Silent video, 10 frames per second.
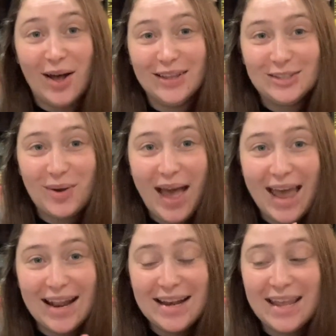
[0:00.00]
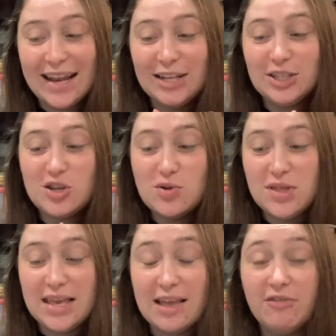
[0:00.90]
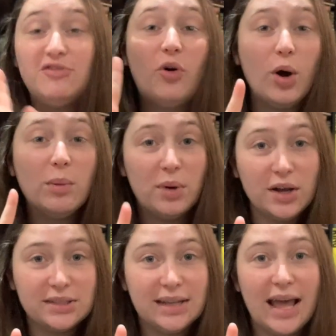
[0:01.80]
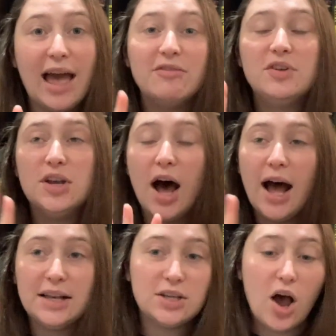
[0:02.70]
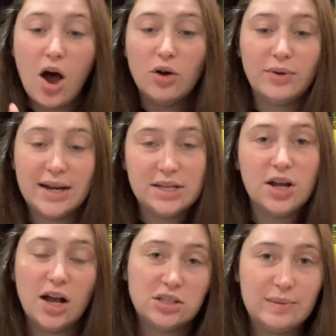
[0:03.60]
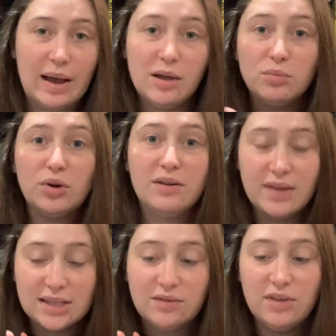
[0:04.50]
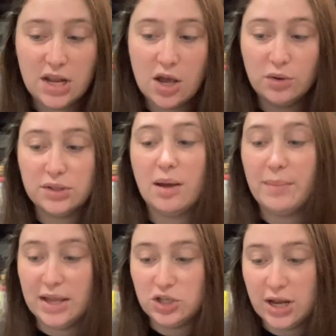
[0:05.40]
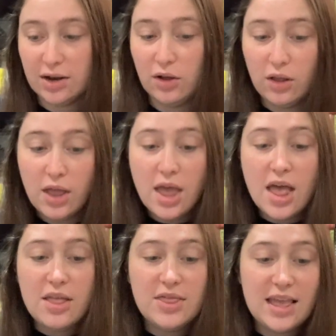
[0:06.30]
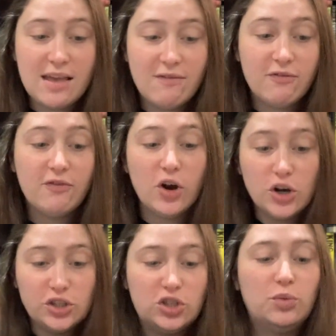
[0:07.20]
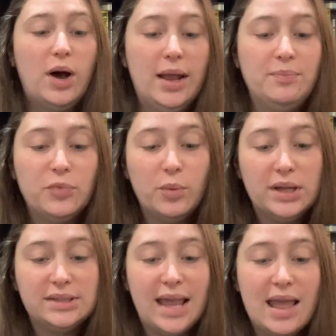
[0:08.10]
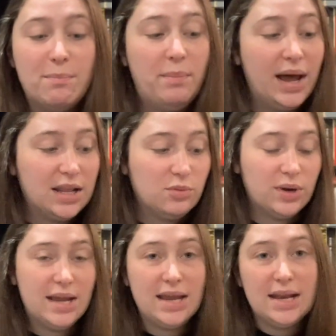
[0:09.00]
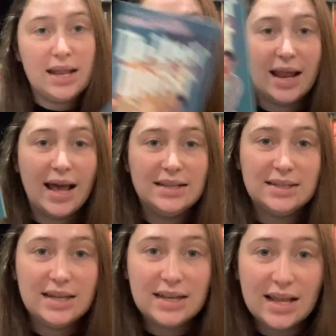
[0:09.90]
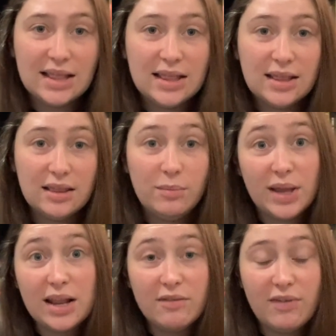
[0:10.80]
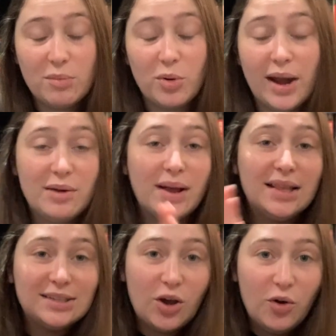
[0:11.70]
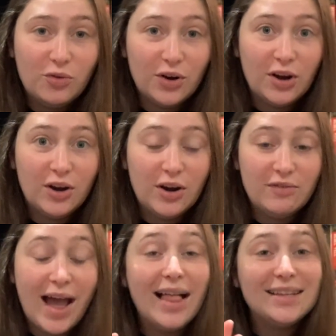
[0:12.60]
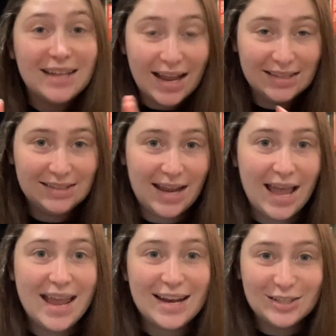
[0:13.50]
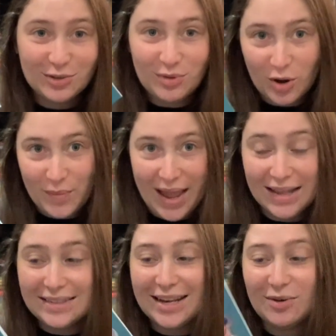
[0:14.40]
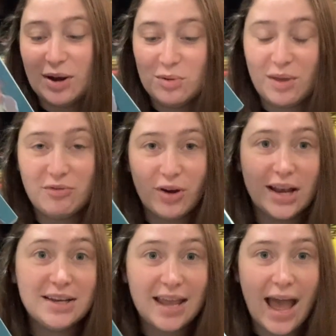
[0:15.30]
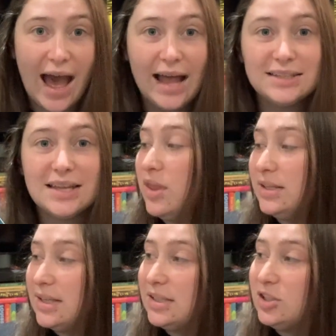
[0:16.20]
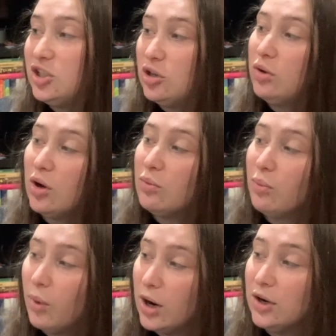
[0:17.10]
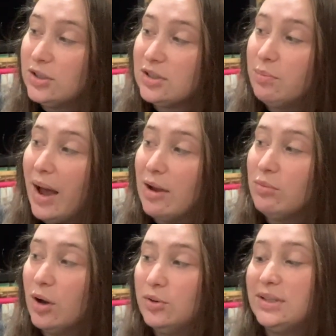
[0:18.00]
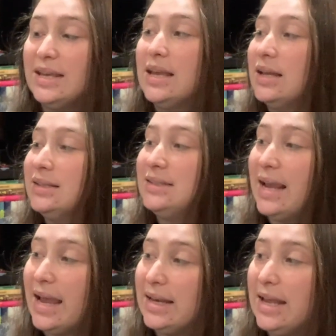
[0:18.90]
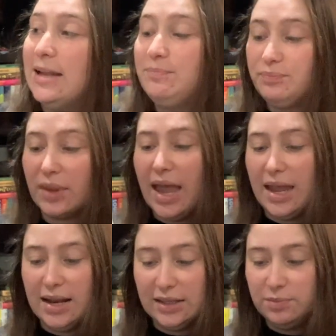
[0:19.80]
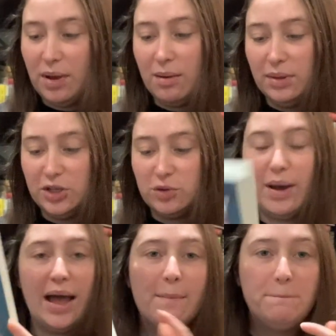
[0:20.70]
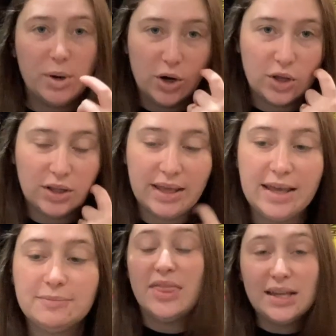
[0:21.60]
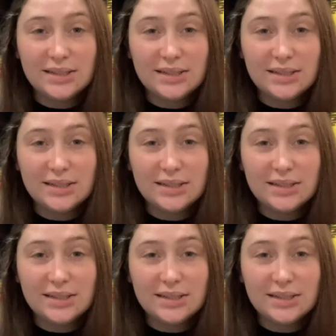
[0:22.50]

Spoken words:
let's go ahead and get into the 4 books that I have not already talked about in previous videos on my channel. The first one was a buddy read that I did in the beginning of February. I read this over Valentine's Day. It is a romance and I read it with my friend Kat. This is Do Your Worst by Rosie, Danan, and it's published by Berkeley. This